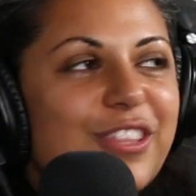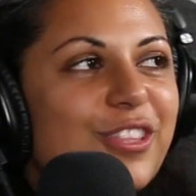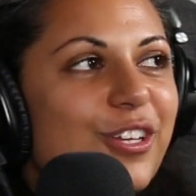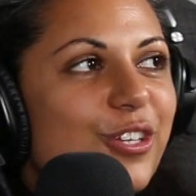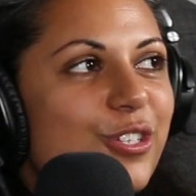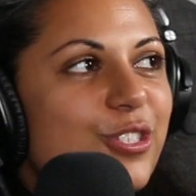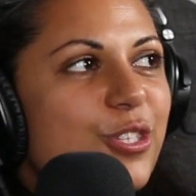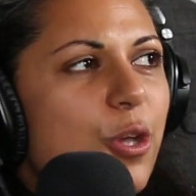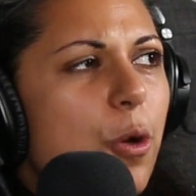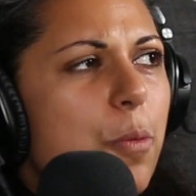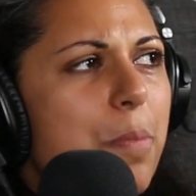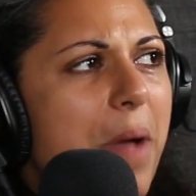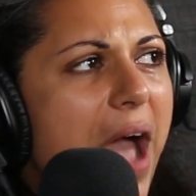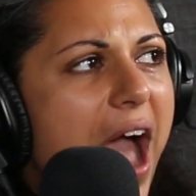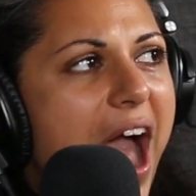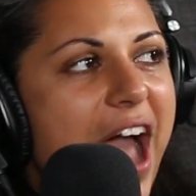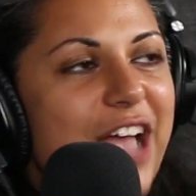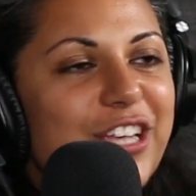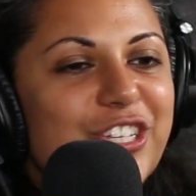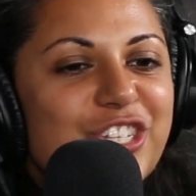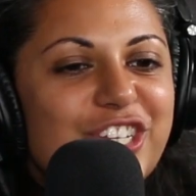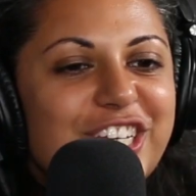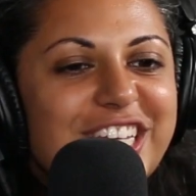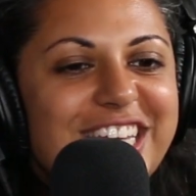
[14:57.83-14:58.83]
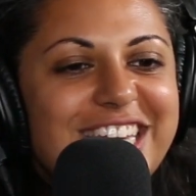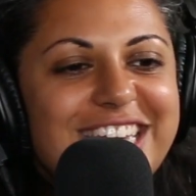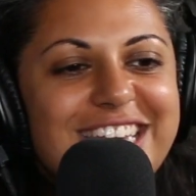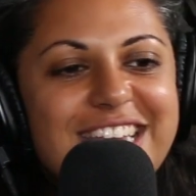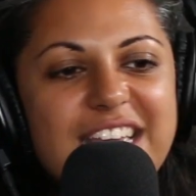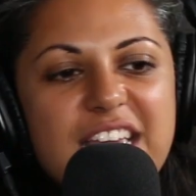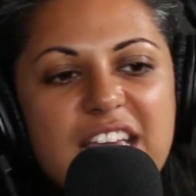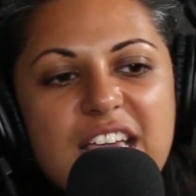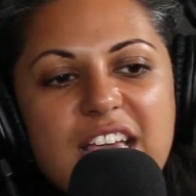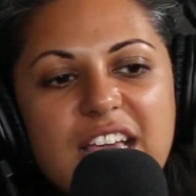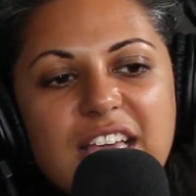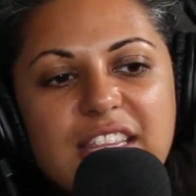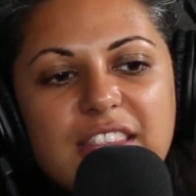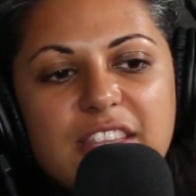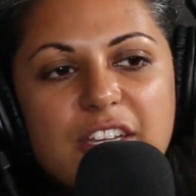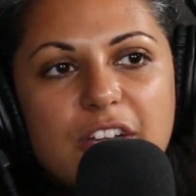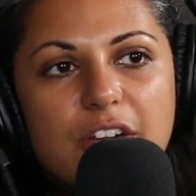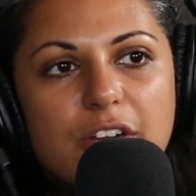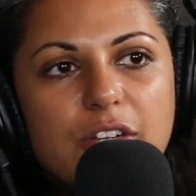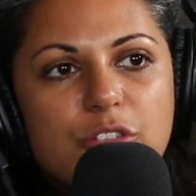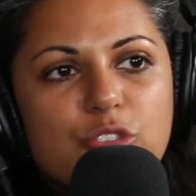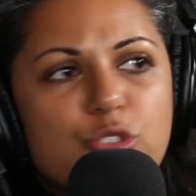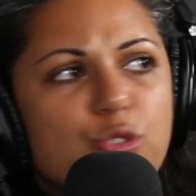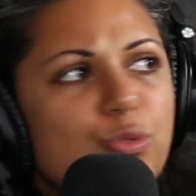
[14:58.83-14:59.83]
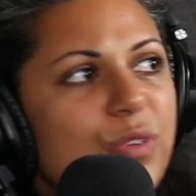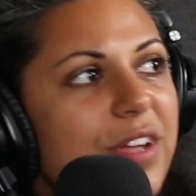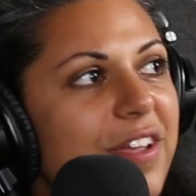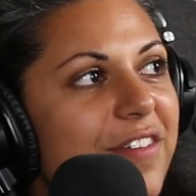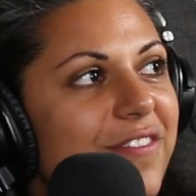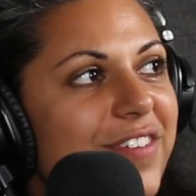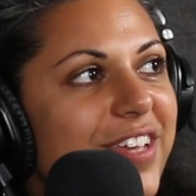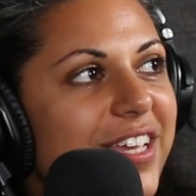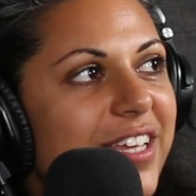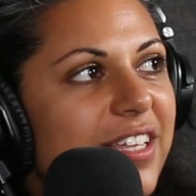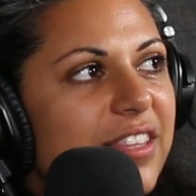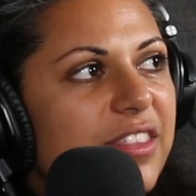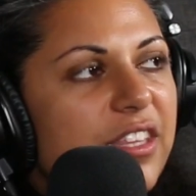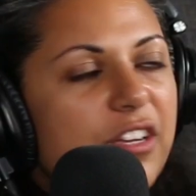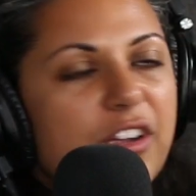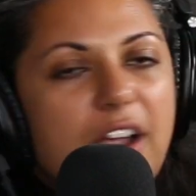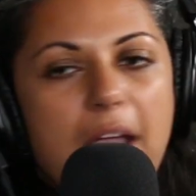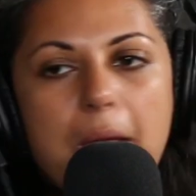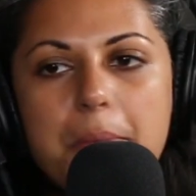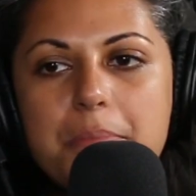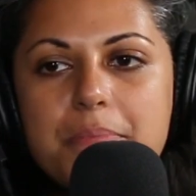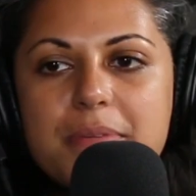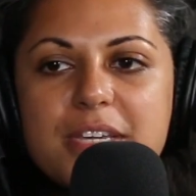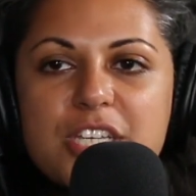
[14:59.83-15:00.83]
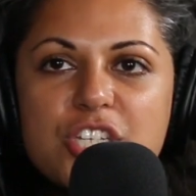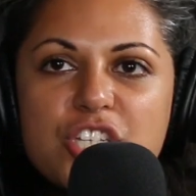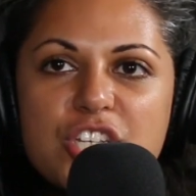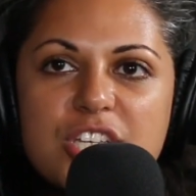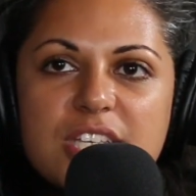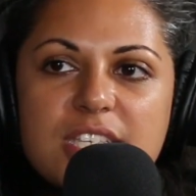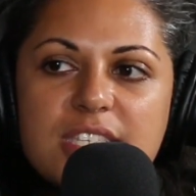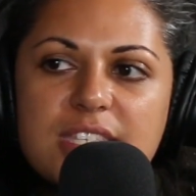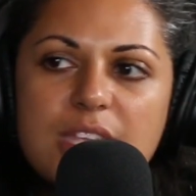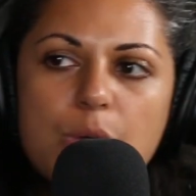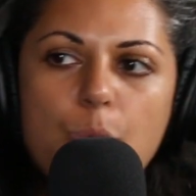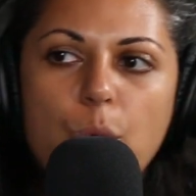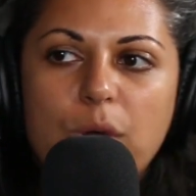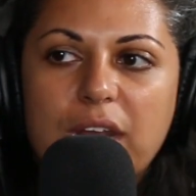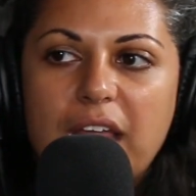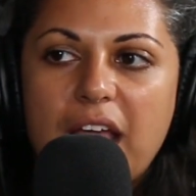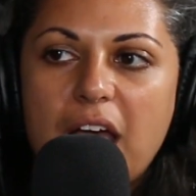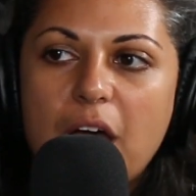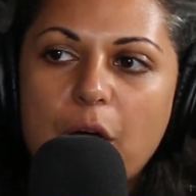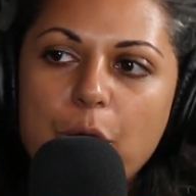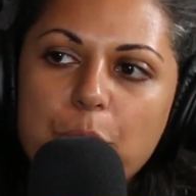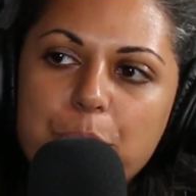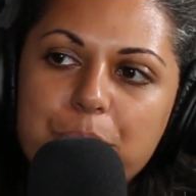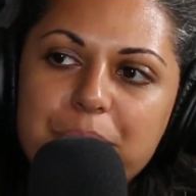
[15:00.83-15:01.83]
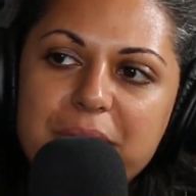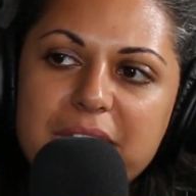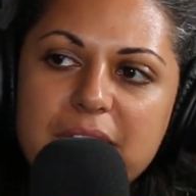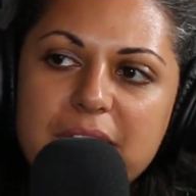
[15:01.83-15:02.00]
They're so passionate. They're driven. They're ambitious. They want to help